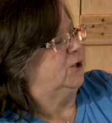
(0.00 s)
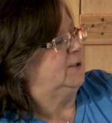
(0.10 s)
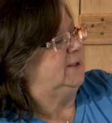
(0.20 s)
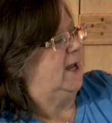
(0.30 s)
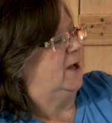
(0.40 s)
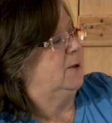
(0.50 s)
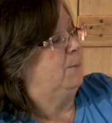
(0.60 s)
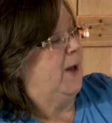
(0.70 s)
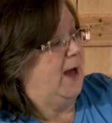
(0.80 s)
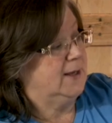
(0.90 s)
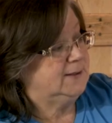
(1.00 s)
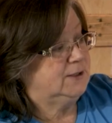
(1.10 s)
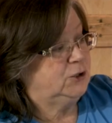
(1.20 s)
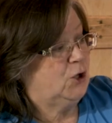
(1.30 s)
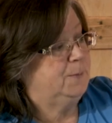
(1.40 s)
down, past the
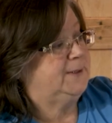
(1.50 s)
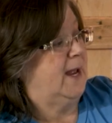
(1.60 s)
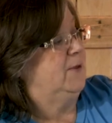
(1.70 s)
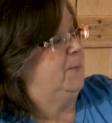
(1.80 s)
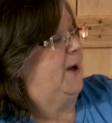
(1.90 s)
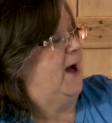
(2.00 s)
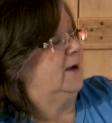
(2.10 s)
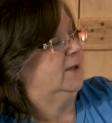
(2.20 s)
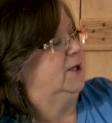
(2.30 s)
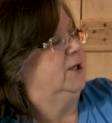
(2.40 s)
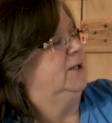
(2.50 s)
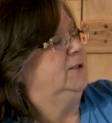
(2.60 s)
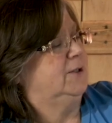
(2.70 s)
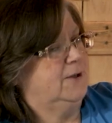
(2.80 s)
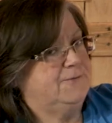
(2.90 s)
shops and the park,
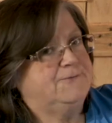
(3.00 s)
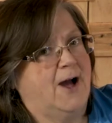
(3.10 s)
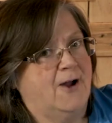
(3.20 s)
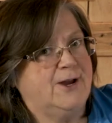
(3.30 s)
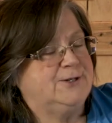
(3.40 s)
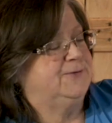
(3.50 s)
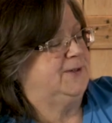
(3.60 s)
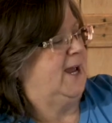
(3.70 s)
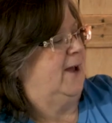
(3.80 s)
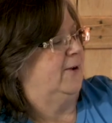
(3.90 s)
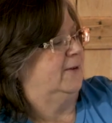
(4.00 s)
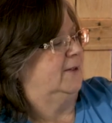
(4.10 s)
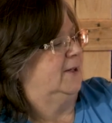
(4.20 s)
to the far end of town.